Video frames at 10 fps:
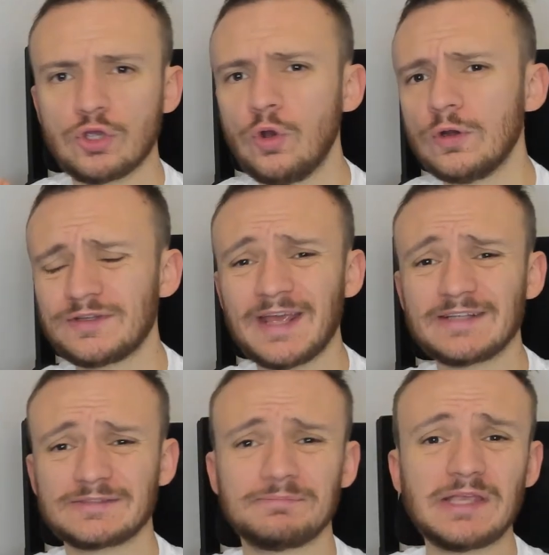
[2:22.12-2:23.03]

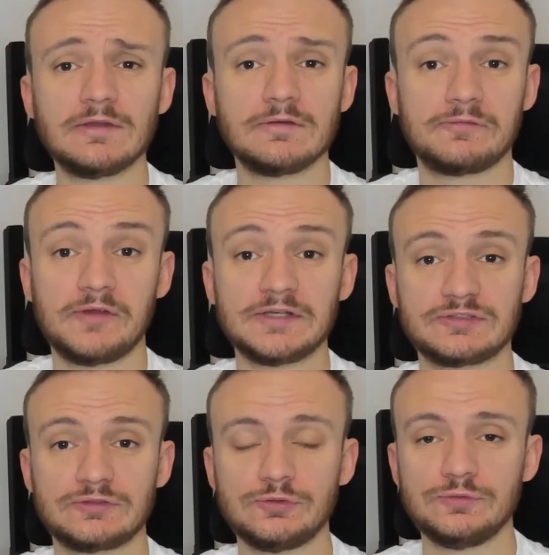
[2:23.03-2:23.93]
Gore-Tex mainly
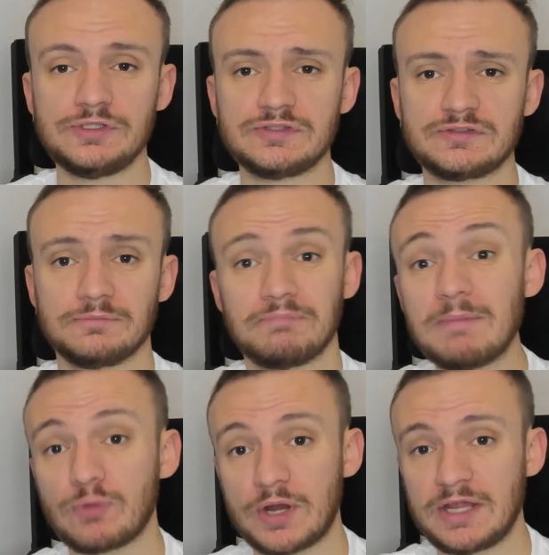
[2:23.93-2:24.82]
refers to this
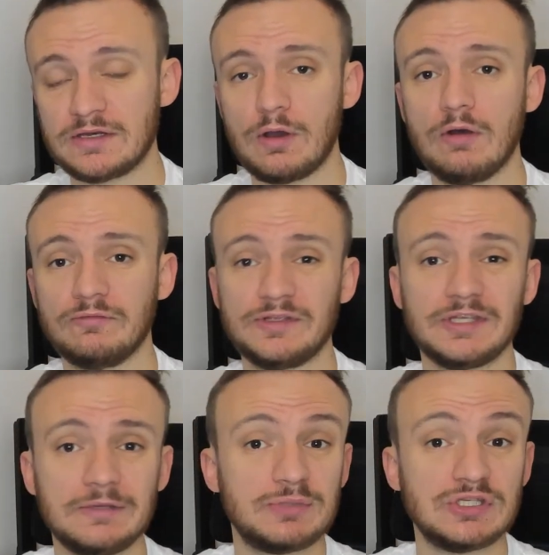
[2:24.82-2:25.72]
membrane of
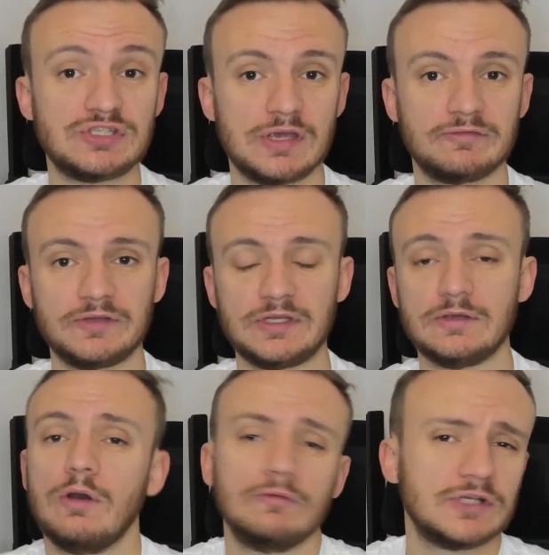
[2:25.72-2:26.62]
ePTFE
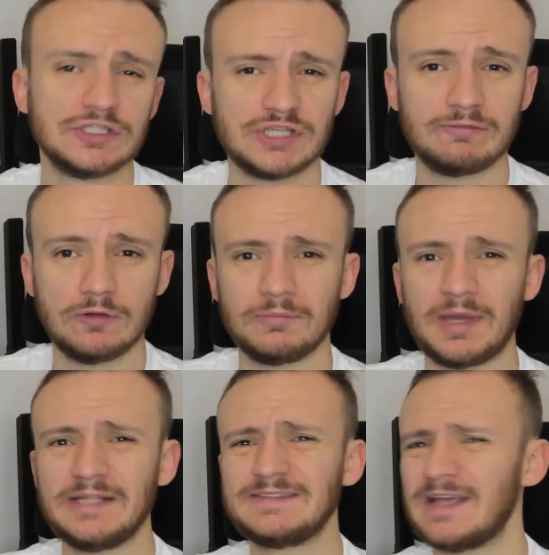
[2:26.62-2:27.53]
of Teflon,
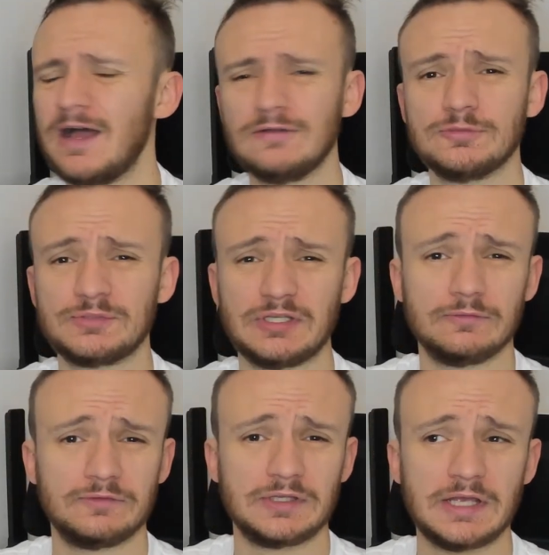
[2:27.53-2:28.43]
but it's
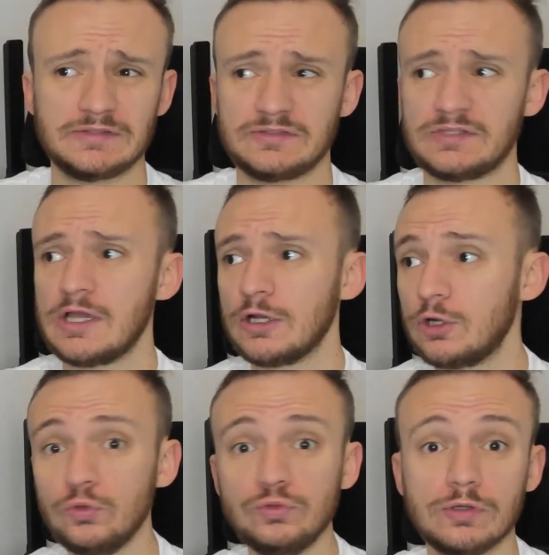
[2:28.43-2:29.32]
100% of the cases
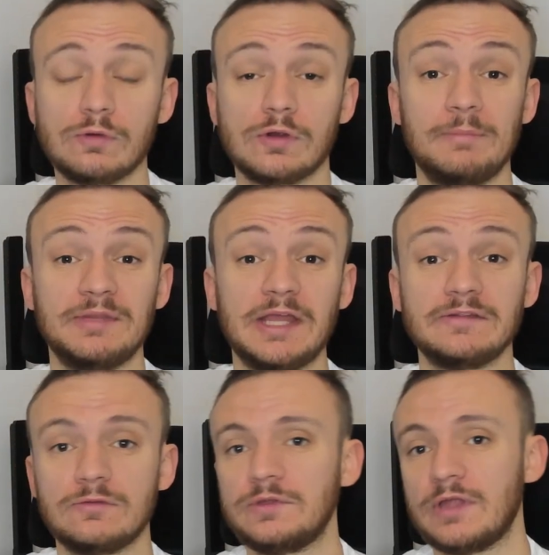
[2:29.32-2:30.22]
glued or
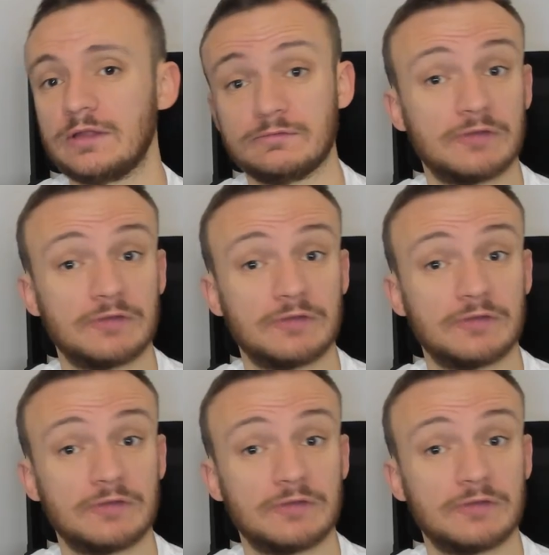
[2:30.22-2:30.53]
laminated with other